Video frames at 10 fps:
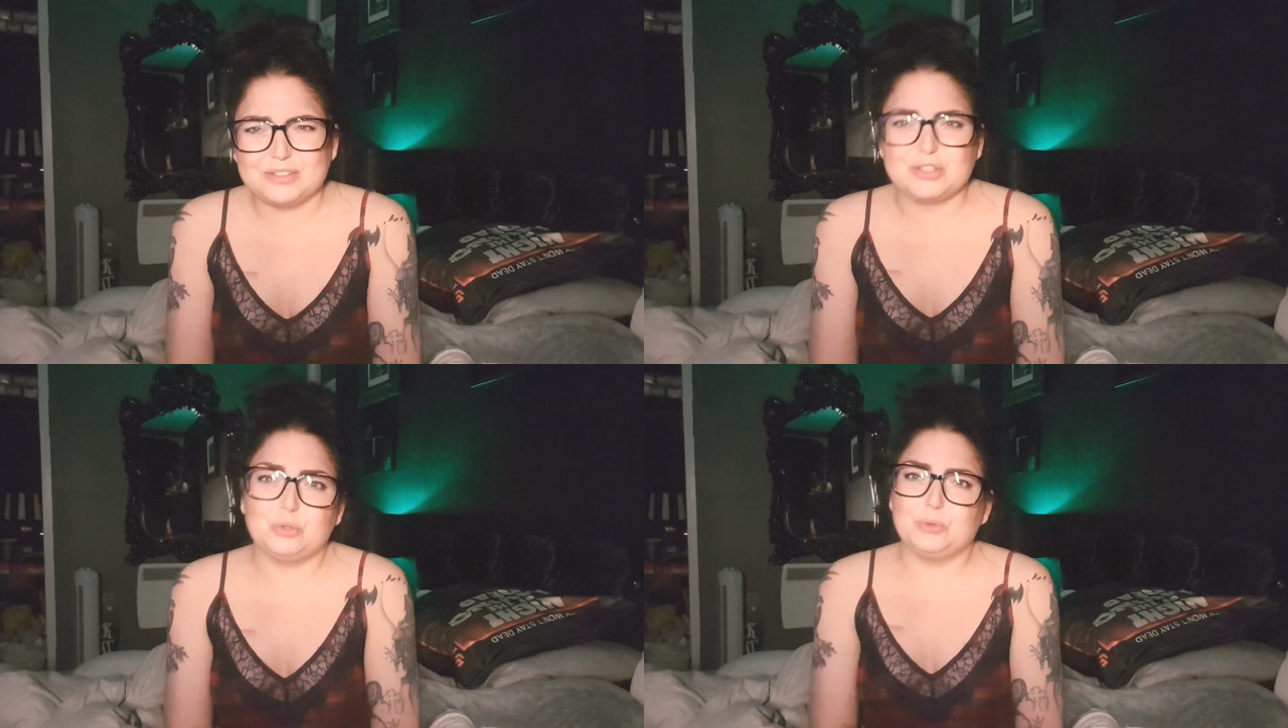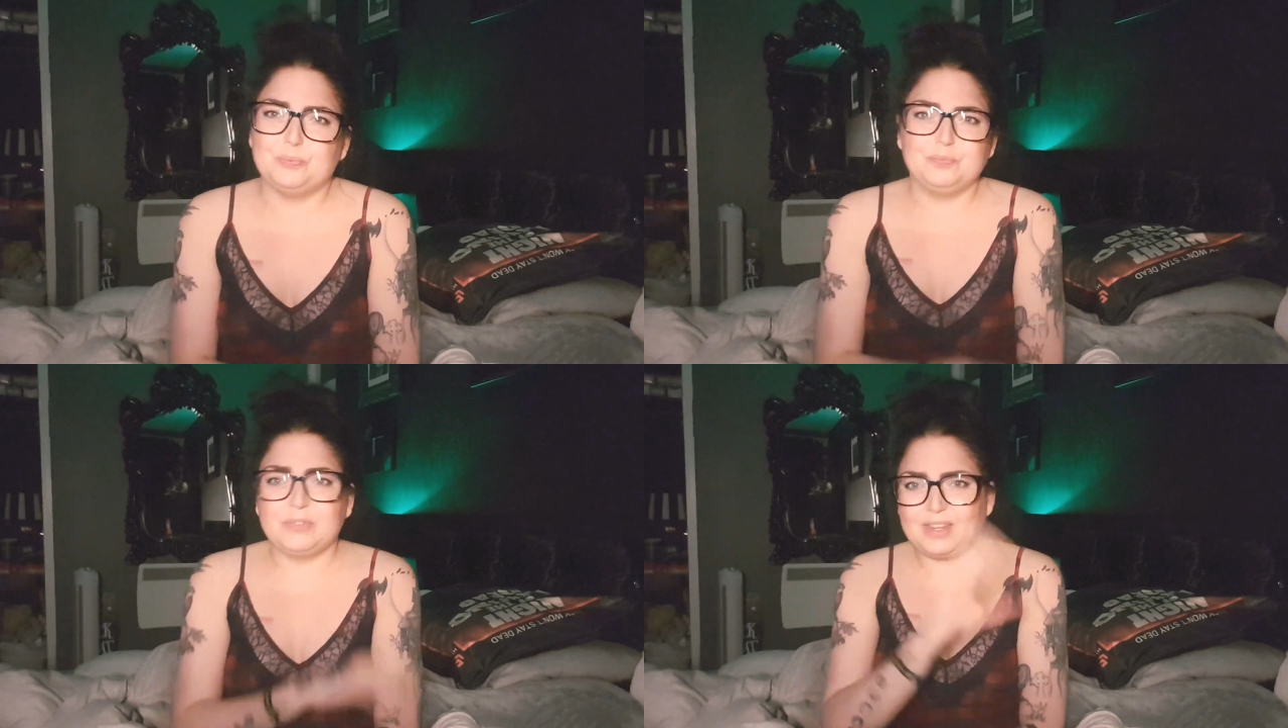So,
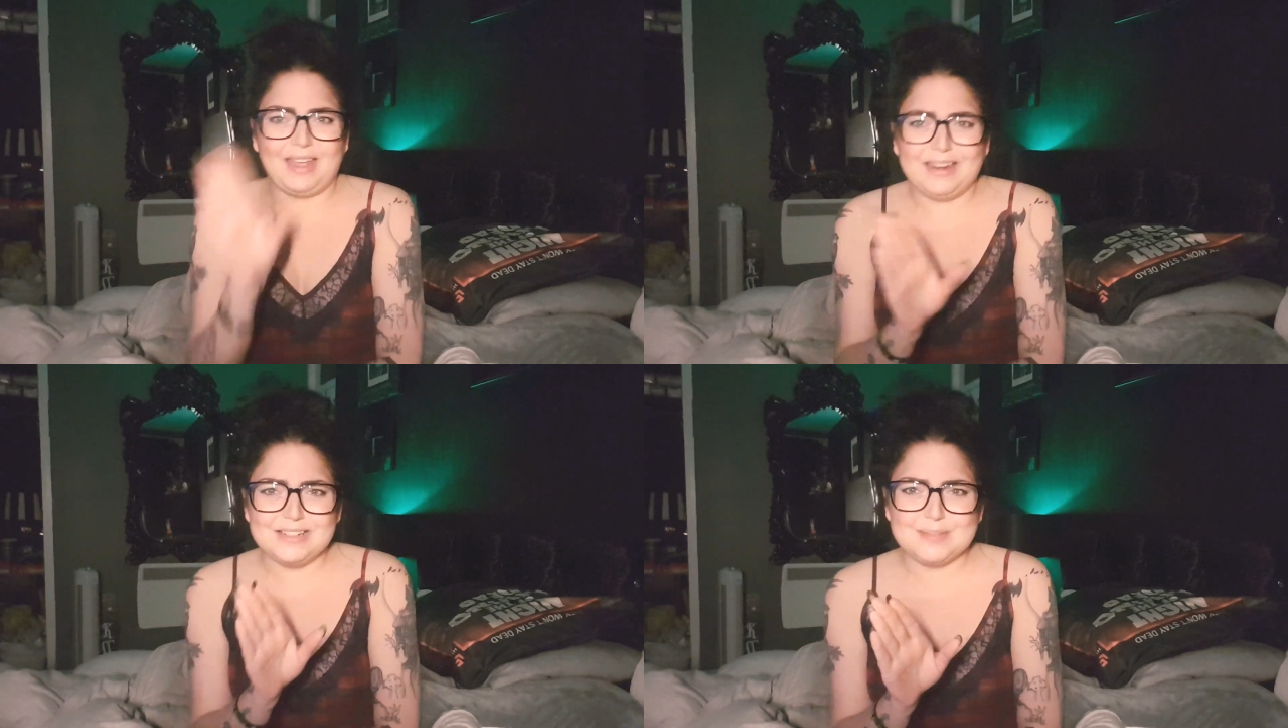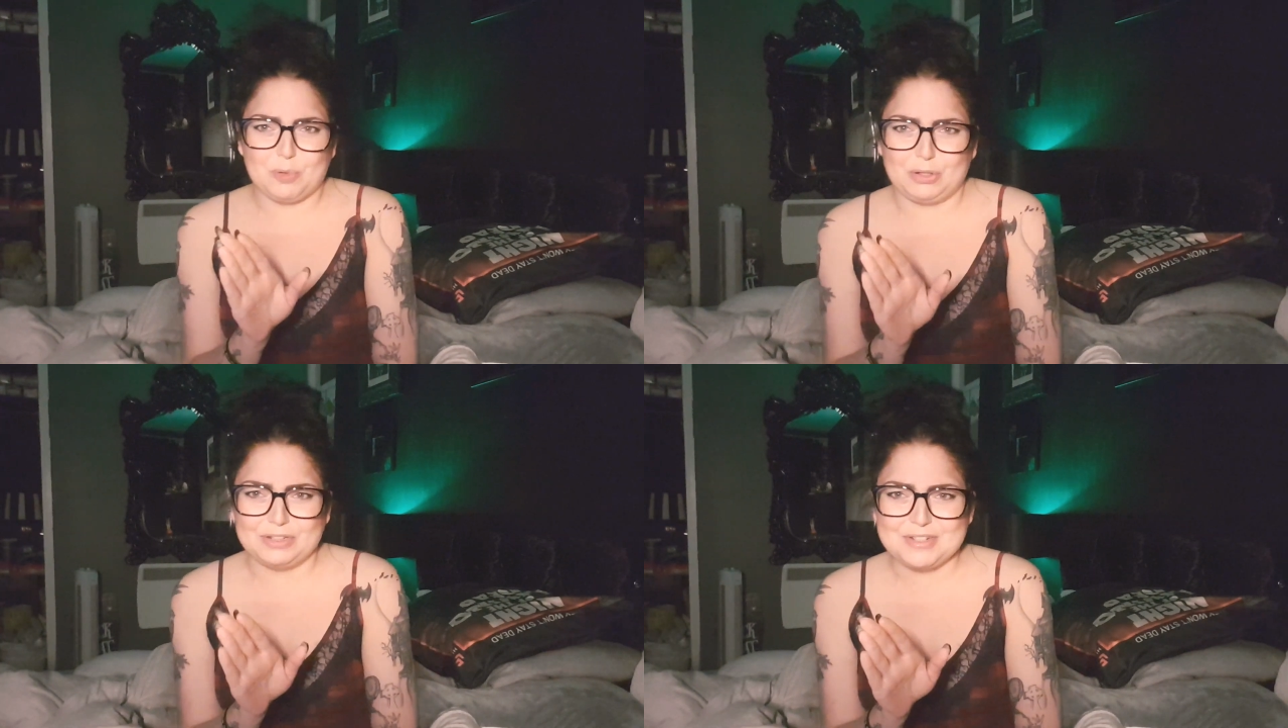any
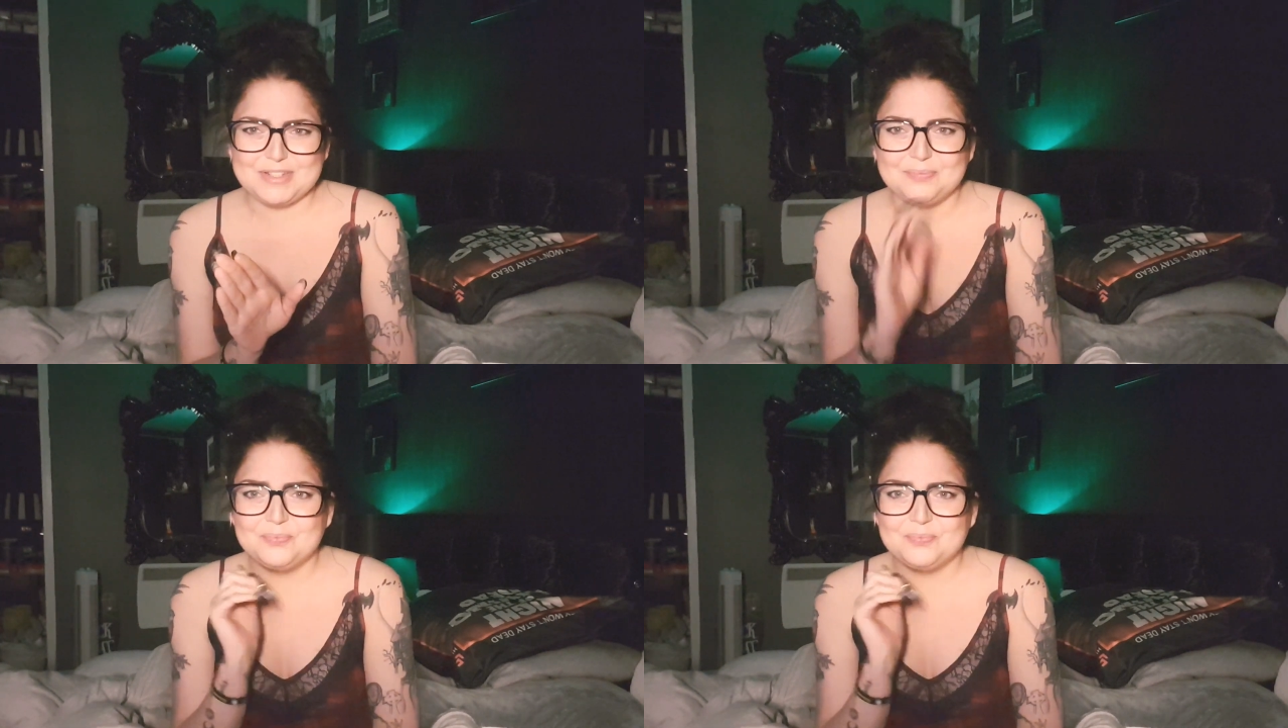spoilers,